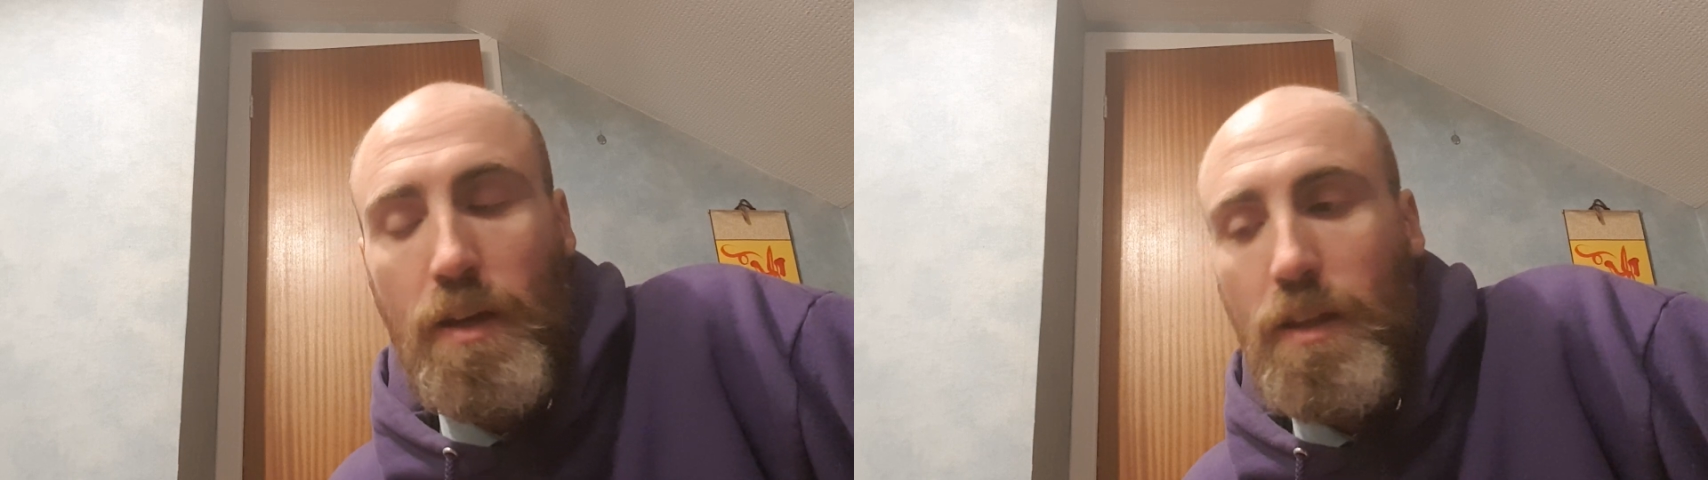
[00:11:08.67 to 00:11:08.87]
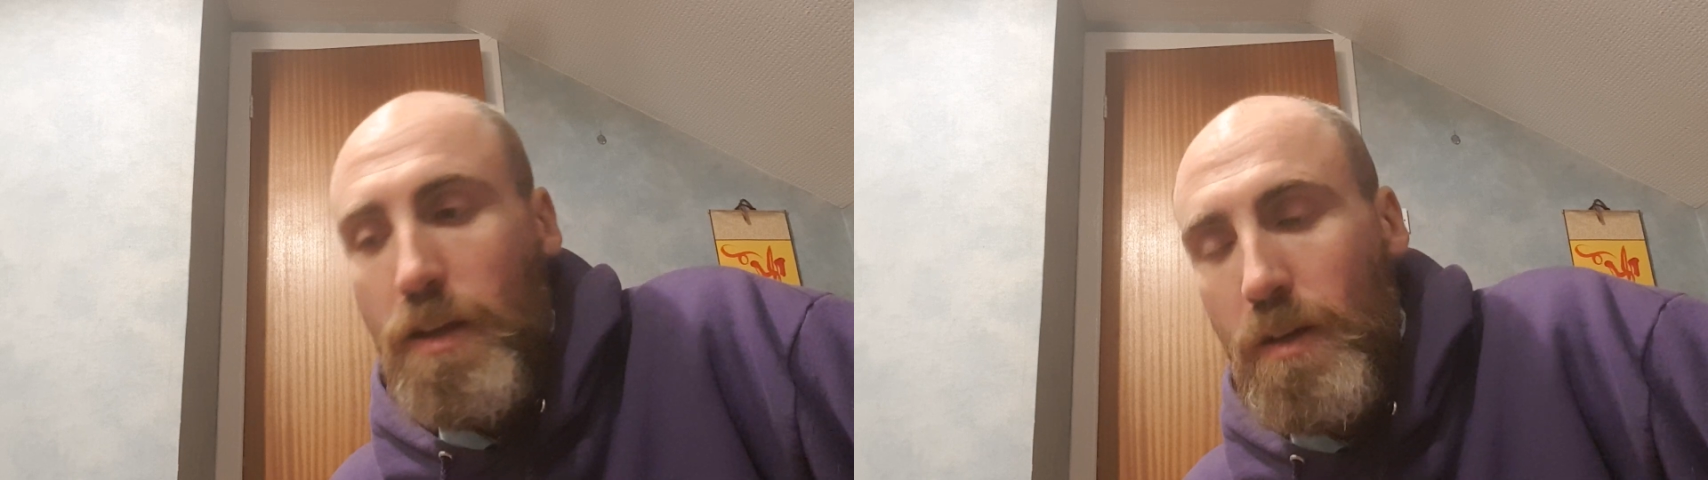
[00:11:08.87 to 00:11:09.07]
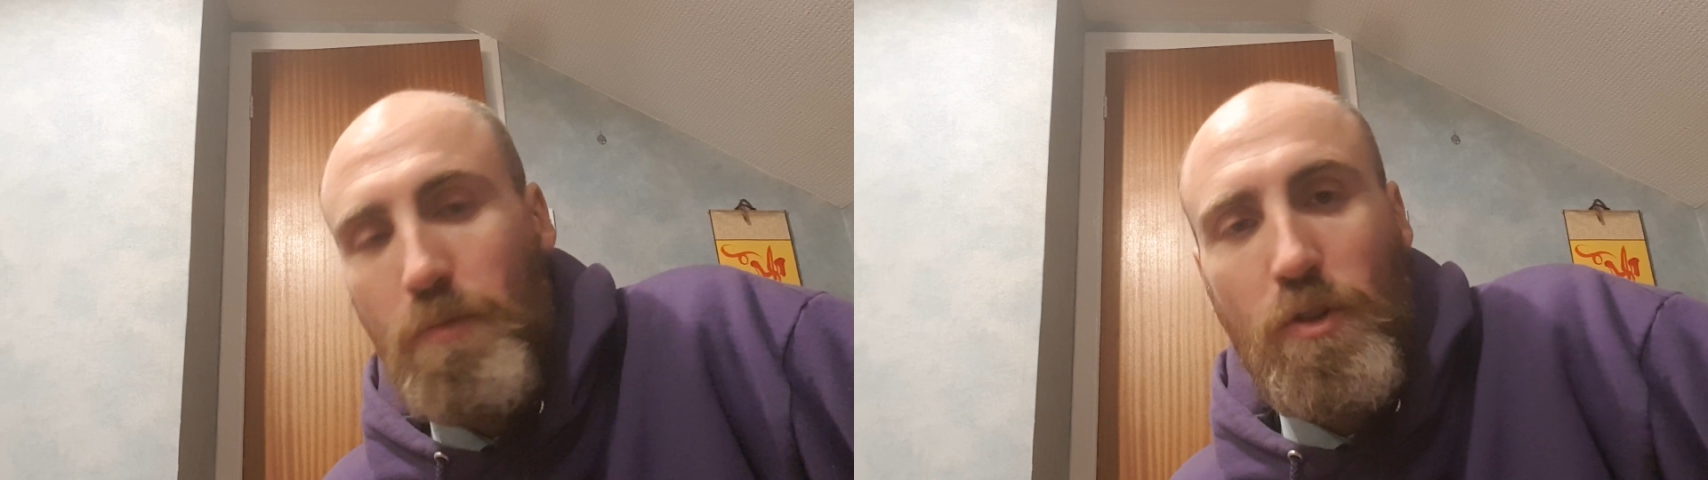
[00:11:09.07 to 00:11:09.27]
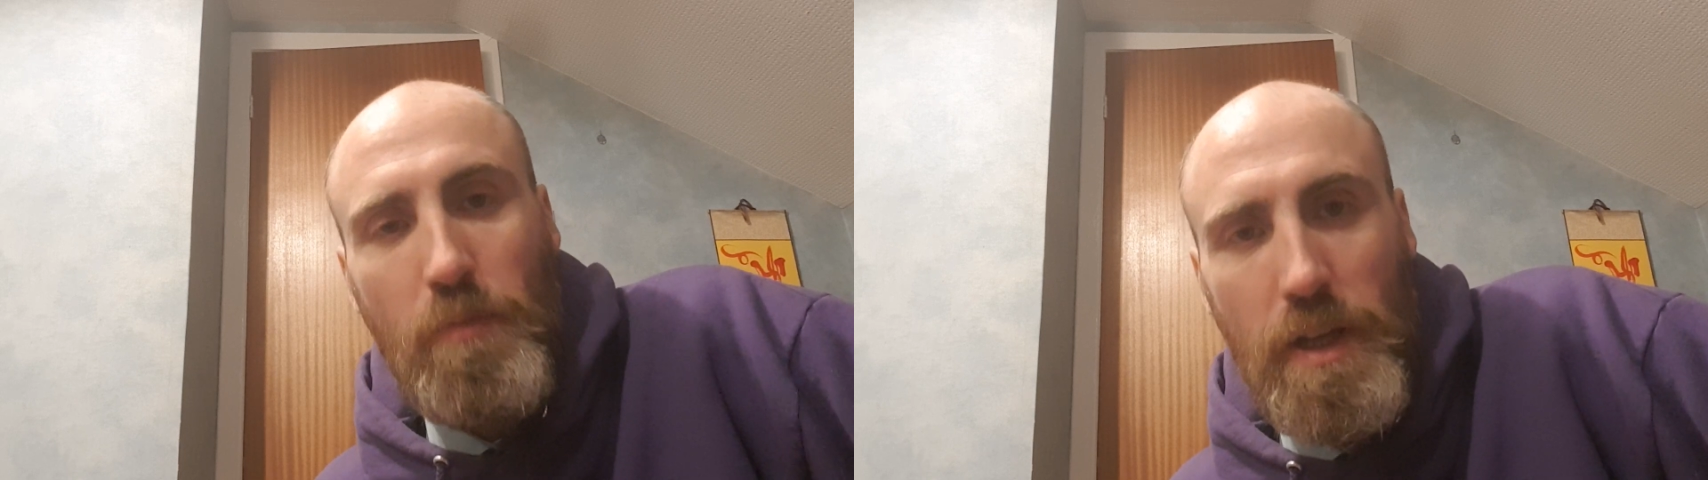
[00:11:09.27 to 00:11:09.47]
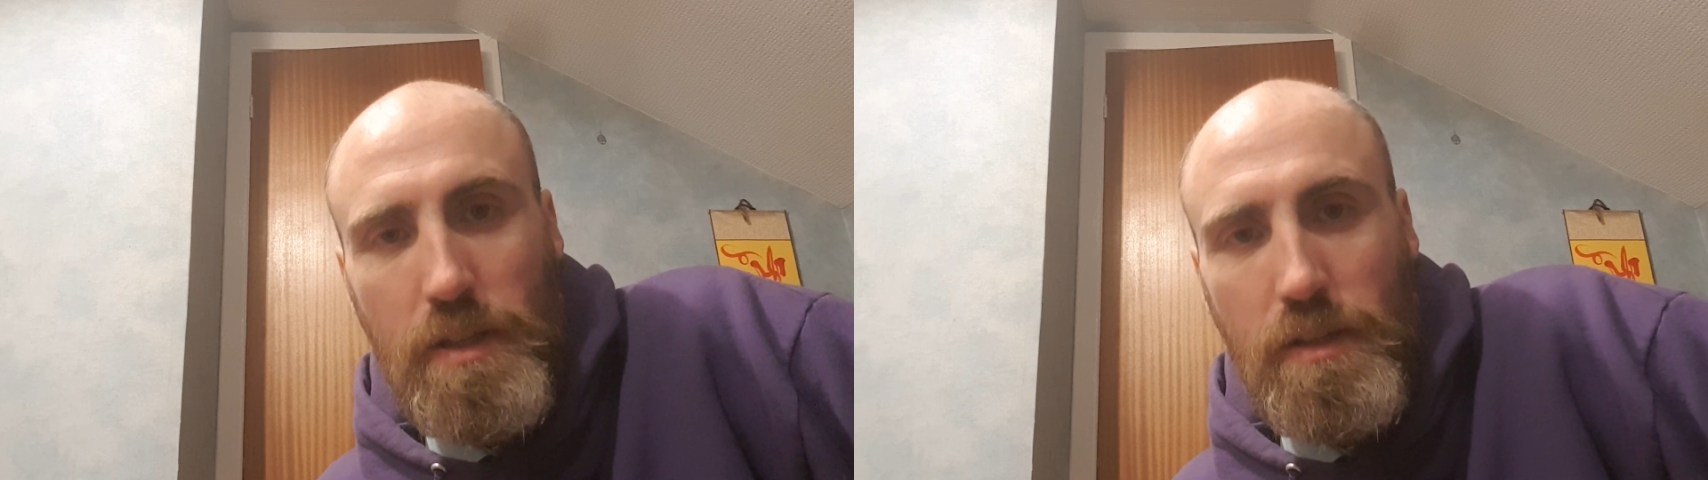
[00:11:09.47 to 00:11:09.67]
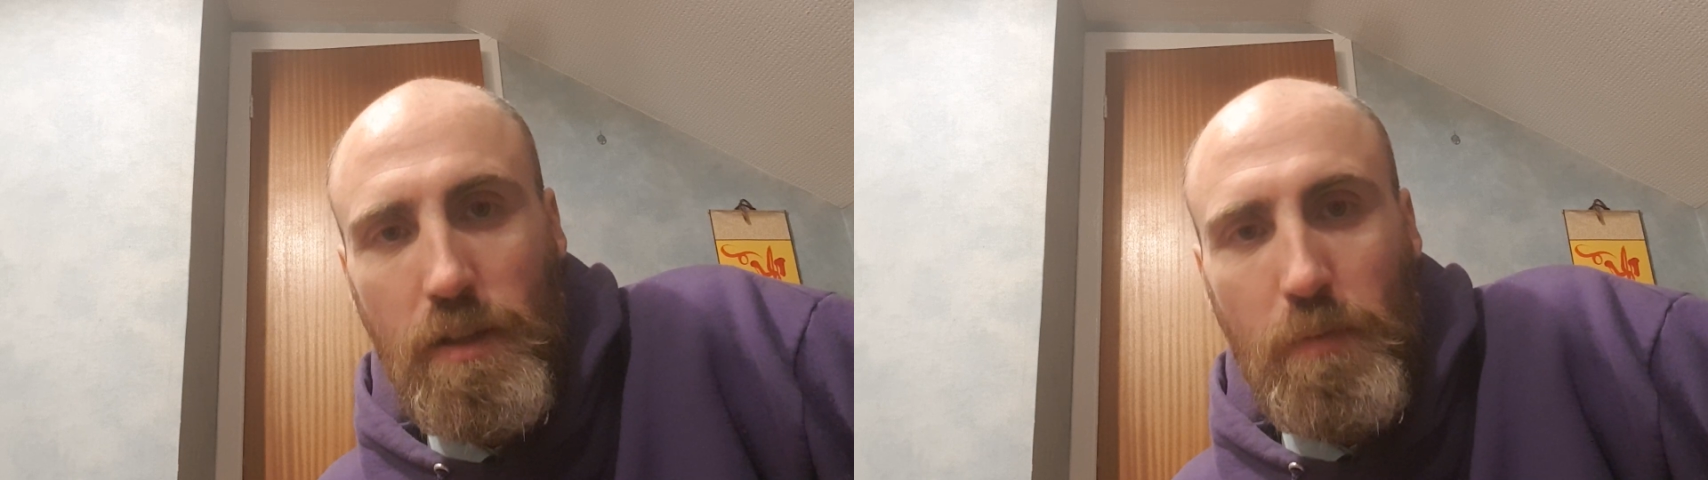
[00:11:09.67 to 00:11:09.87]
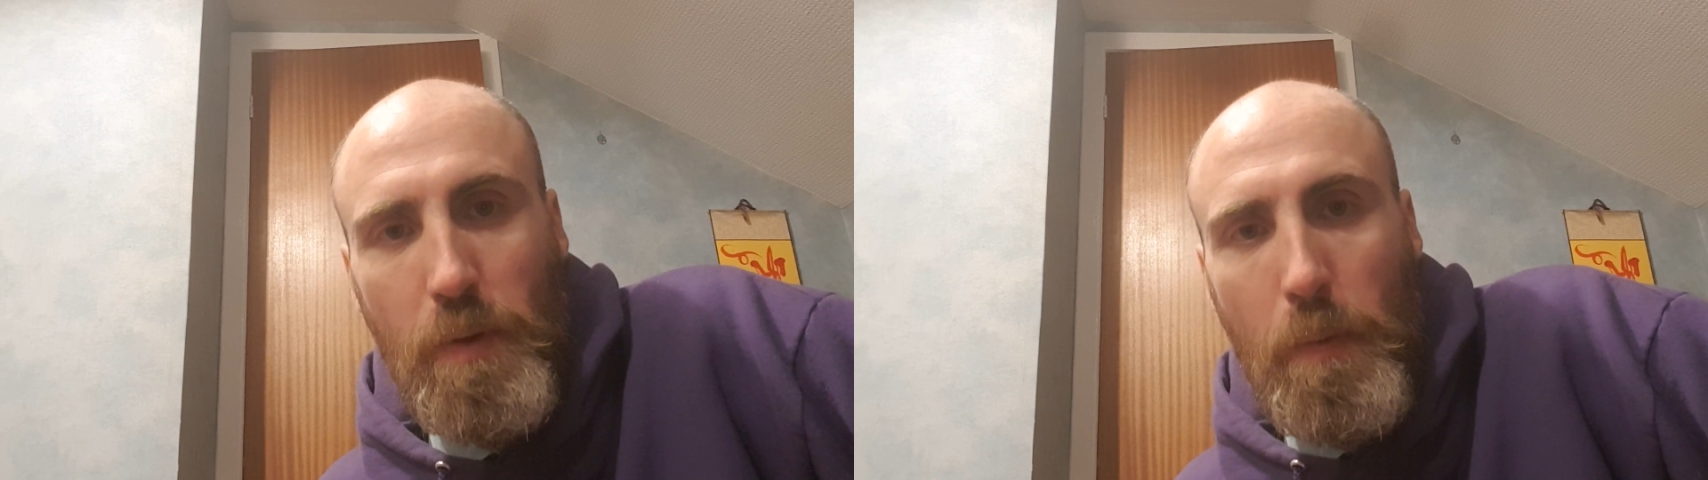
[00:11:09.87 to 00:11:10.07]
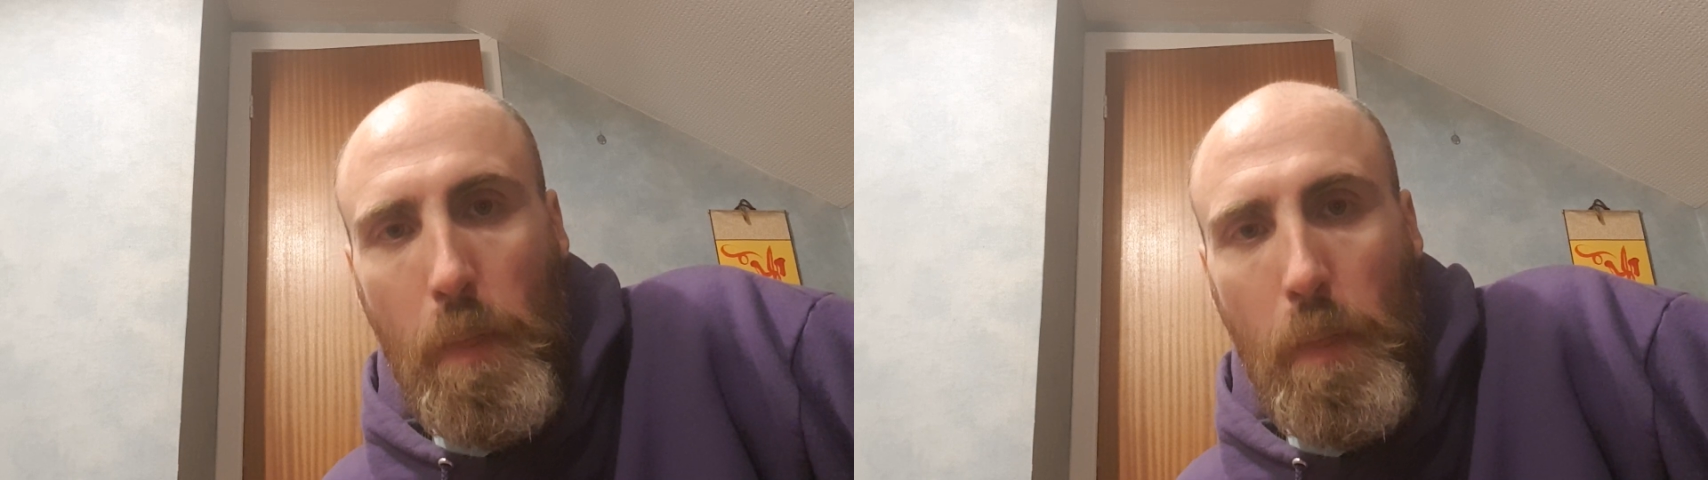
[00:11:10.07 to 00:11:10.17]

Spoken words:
They get more messed up.